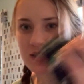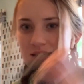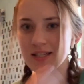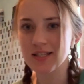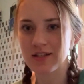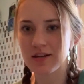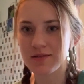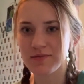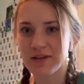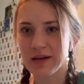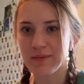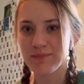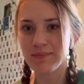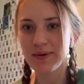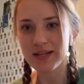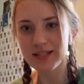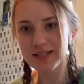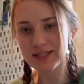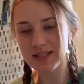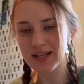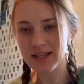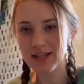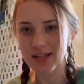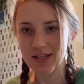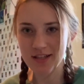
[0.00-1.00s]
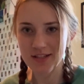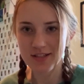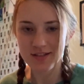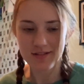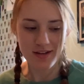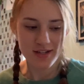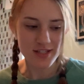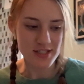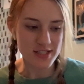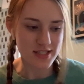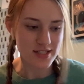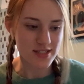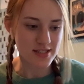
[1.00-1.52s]
These are my best-selling
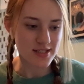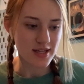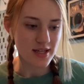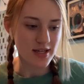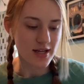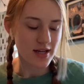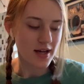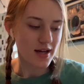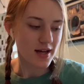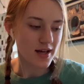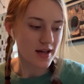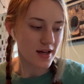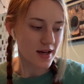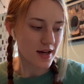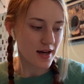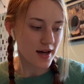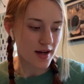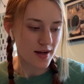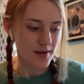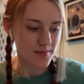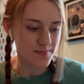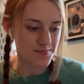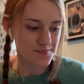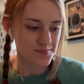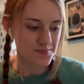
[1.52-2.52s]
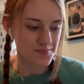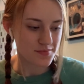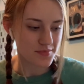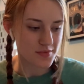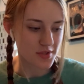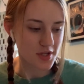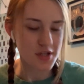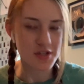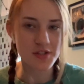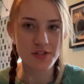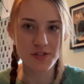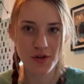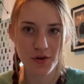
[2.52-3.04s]
scrunchies
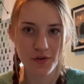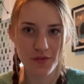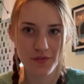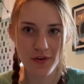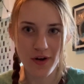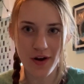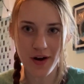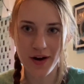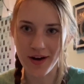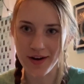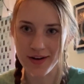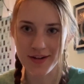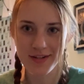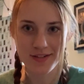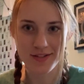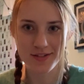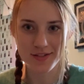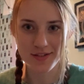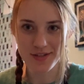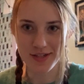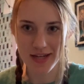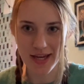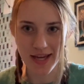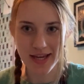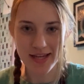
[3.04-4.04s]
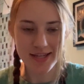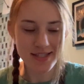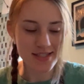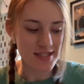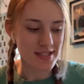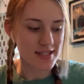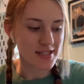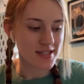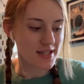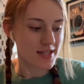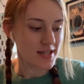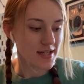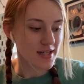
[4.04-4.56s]
so far to date.
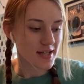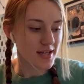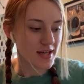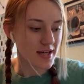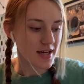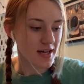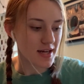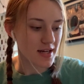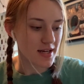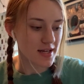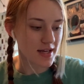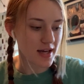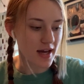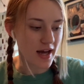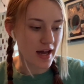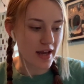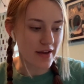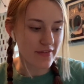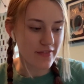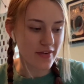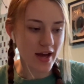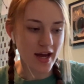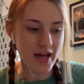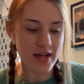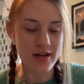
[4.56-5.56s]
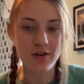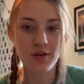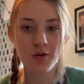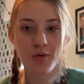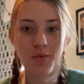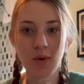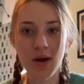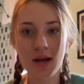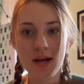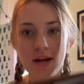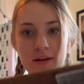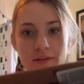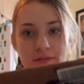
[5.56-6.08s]
I've had
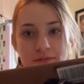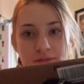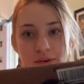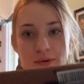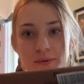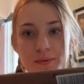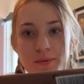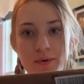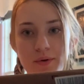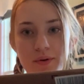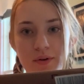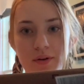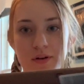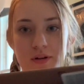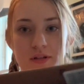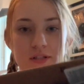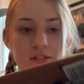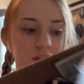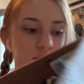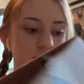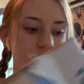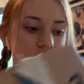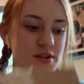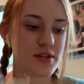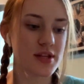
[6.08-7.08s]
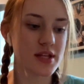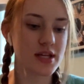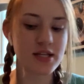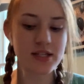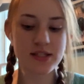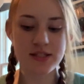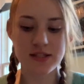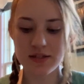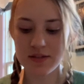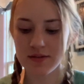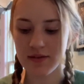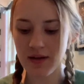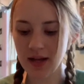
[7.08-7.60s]
quite a few orders for
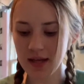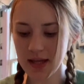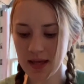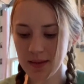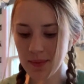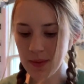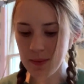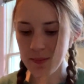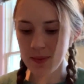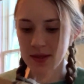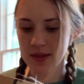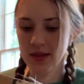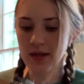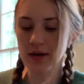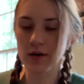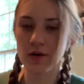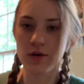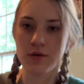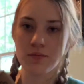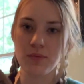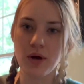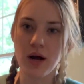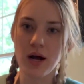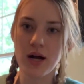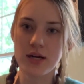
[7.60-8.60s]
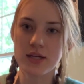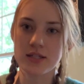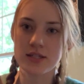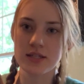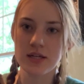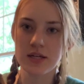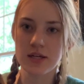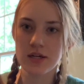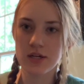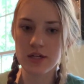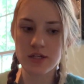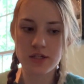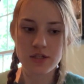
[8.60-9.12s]
these, so I keep them in their own box
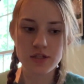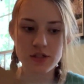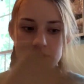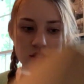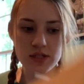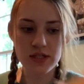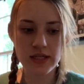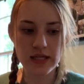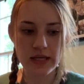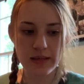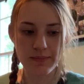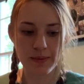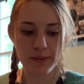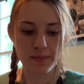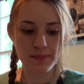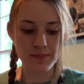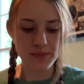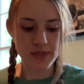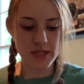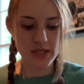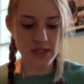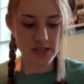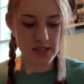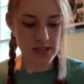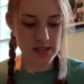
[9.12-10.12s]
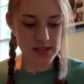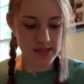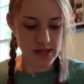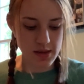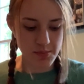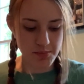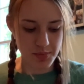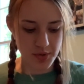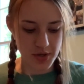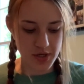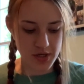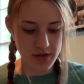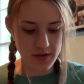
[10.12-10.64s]
just to keep them
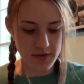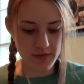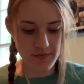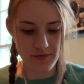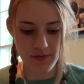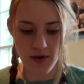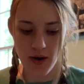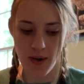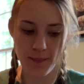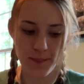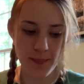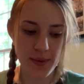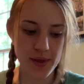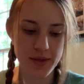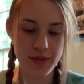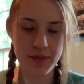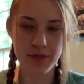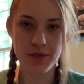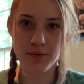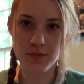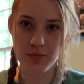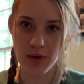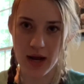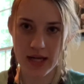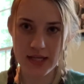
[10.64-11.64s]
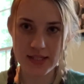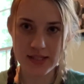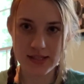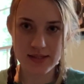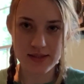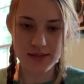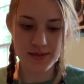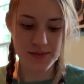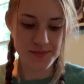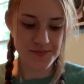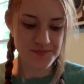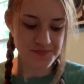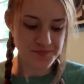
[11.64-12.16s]
separate from the rest.